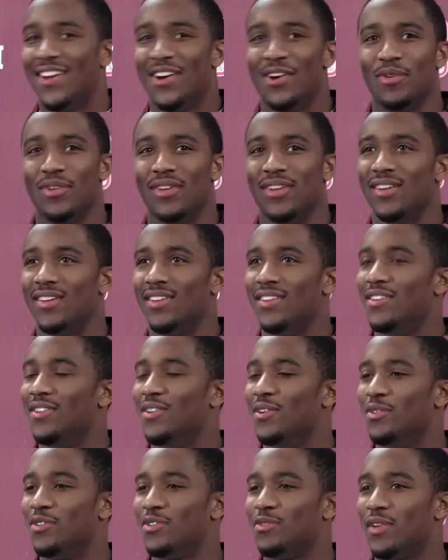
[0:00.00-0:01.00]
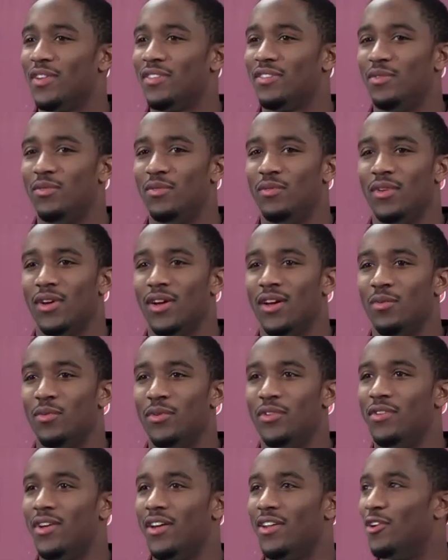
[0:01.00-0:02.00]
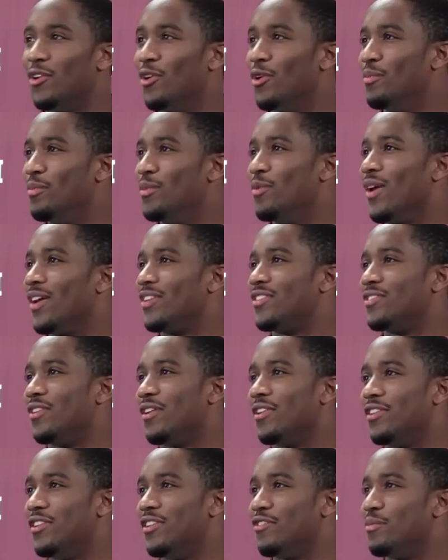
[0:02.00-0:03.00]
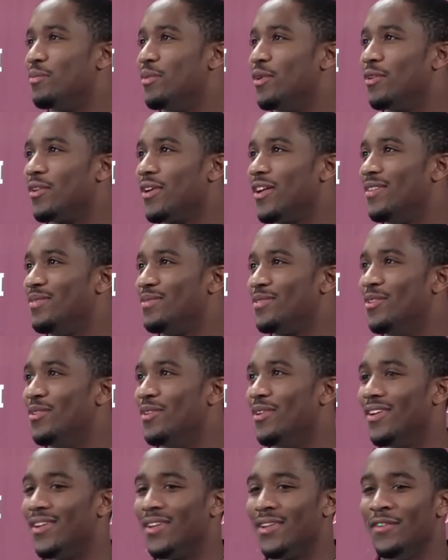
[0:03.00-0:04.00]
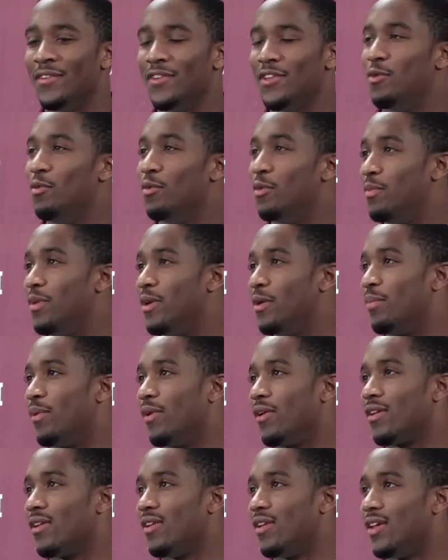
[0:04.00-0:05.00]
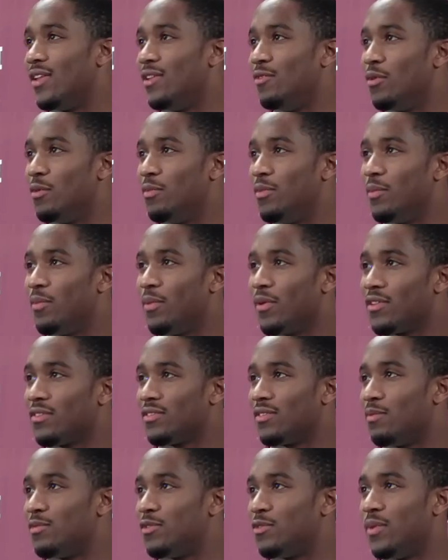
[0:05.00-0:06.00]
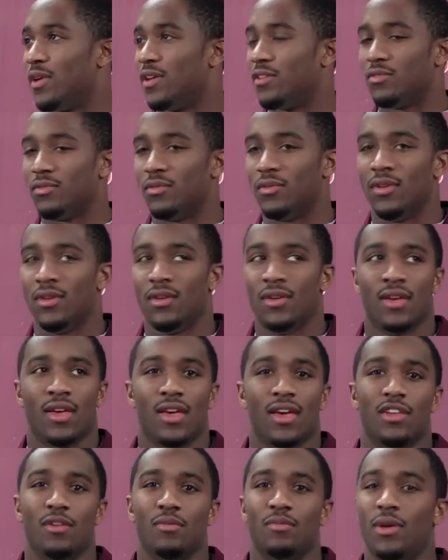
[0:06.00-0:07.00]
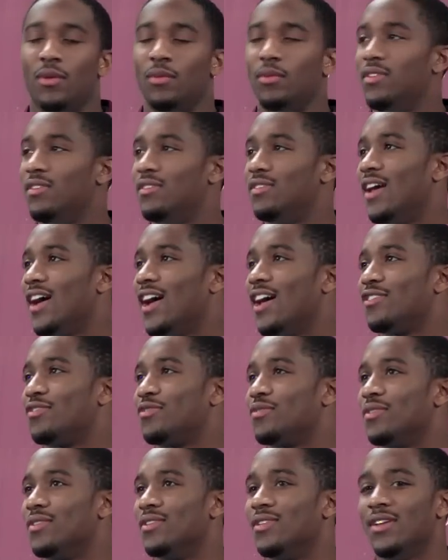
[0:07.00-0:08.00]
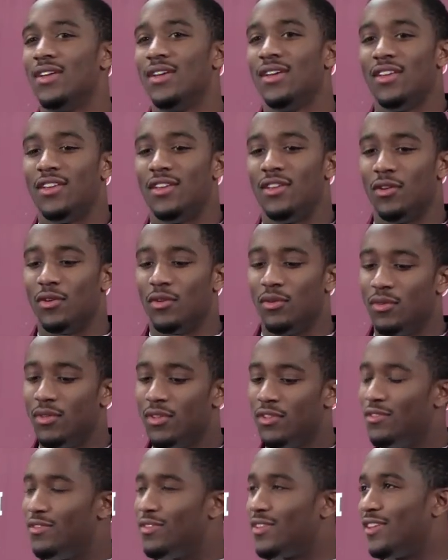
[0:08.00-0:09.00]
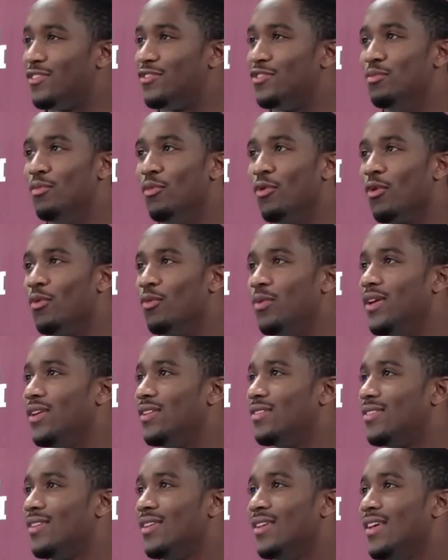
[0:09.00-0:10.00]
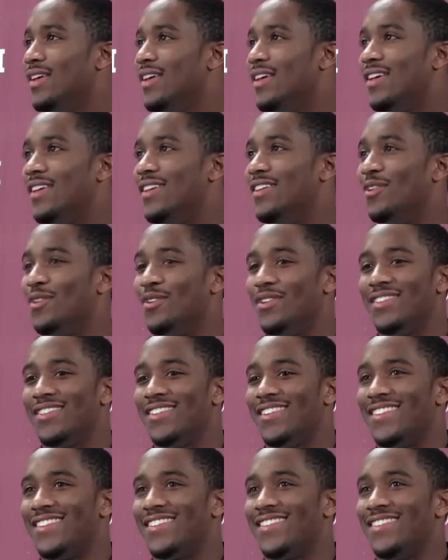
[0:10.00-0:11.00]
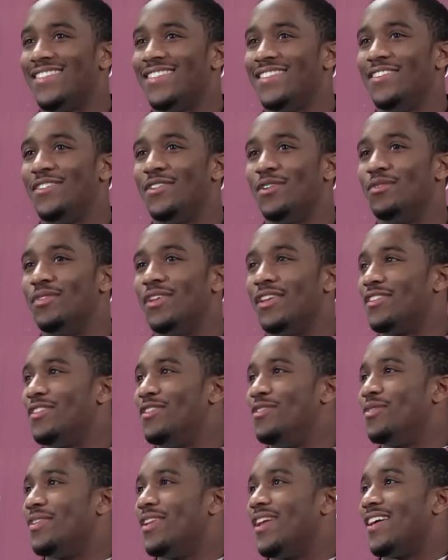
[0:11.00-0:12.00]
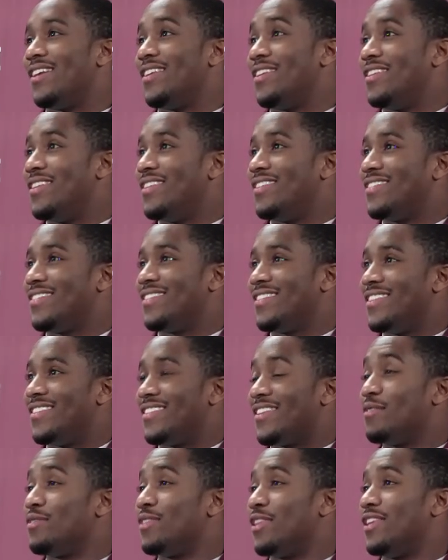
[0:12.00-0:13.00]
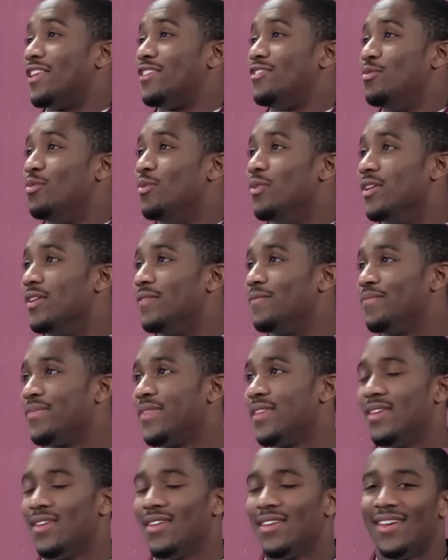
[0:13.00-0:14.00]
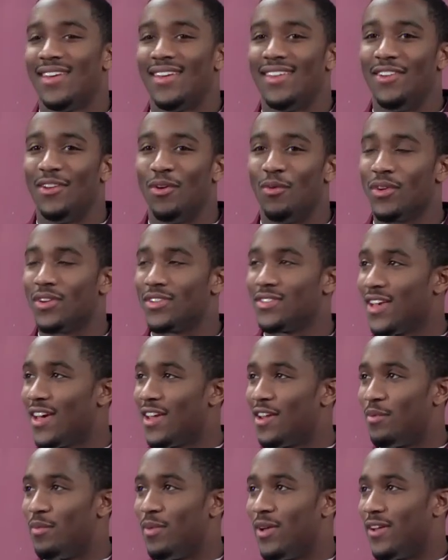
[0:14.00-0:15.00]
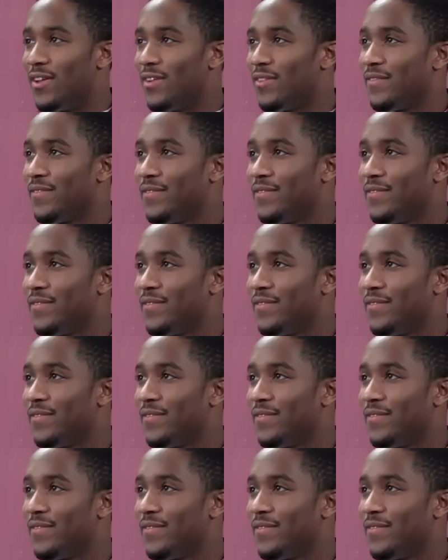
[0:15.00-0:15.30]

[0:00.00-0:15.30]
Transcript: Oh, yeah. You know, especially when you're at home, you're watching all the different bowl games going on. You want to be a part of that. You want to be a part of something special. And to be with these guys for, you know, say 2 more weeks, you know, is you know, nothing you can add. It's everything that you want. And, you know, we're excited about it.